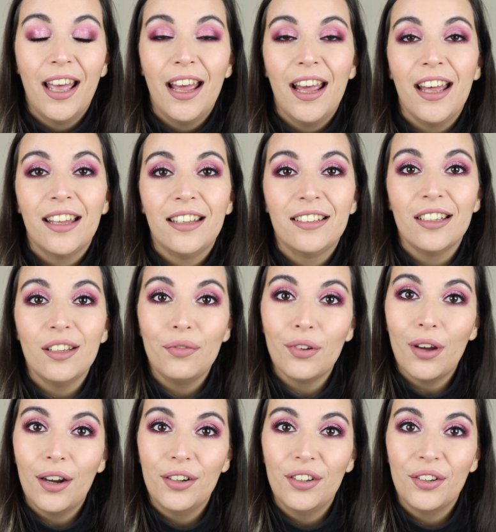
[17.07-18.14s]
And if you
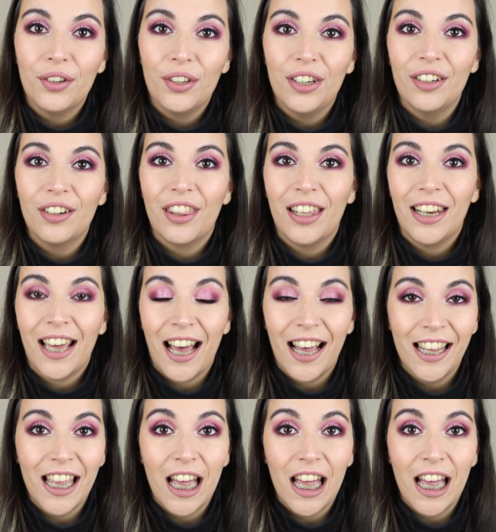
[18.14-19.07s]
are new here, then hi,